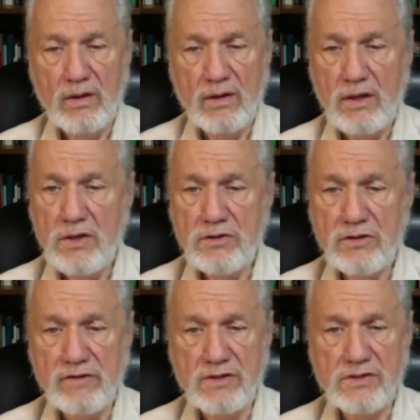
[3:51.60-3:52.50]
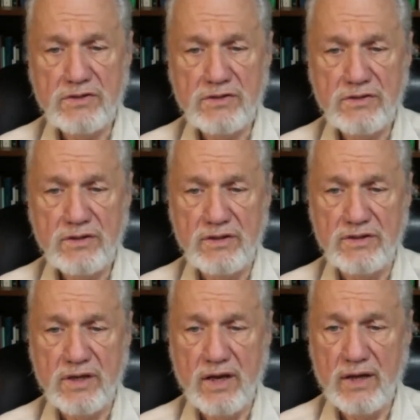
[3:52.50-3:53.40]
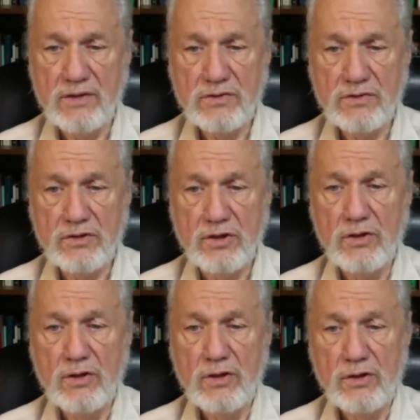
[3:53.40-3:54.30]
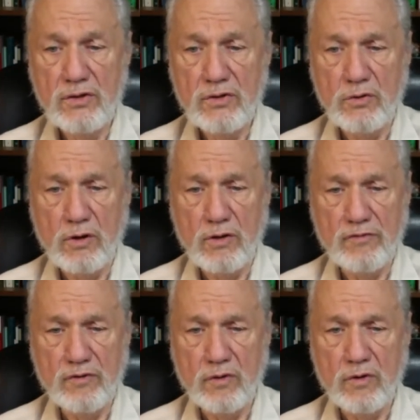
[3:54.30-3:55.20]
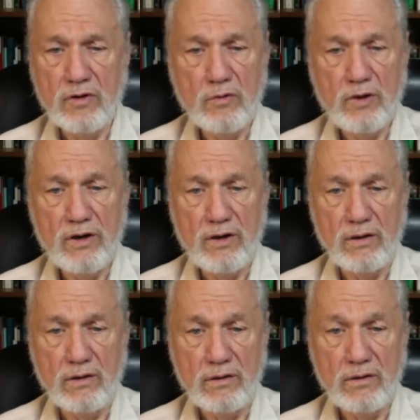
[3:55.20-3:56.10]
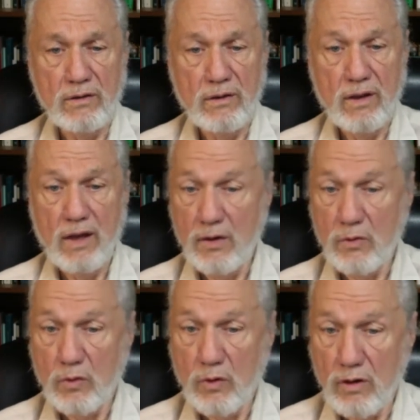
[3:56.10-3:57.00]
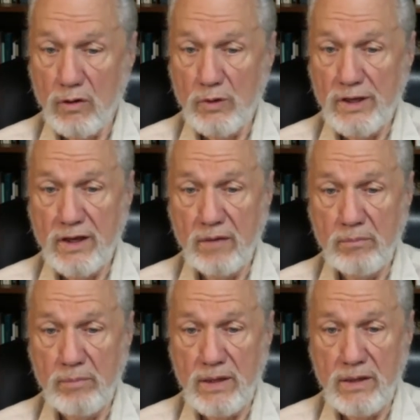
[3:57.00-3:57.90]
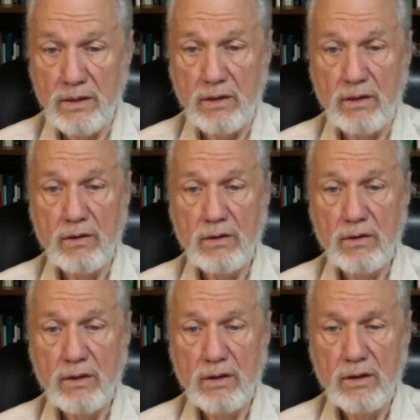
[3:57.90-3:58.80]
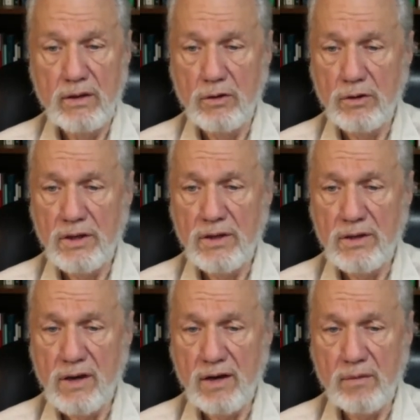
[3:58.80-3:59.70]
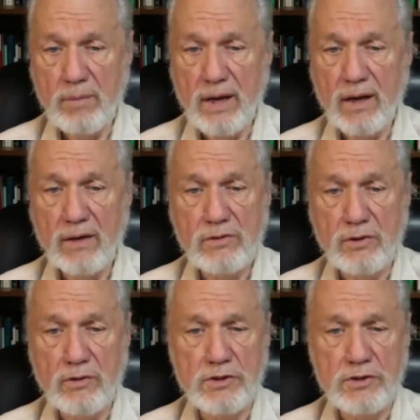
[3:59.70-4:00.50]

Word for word: Each of us is asked to offer all we are and all we can be looking not back to the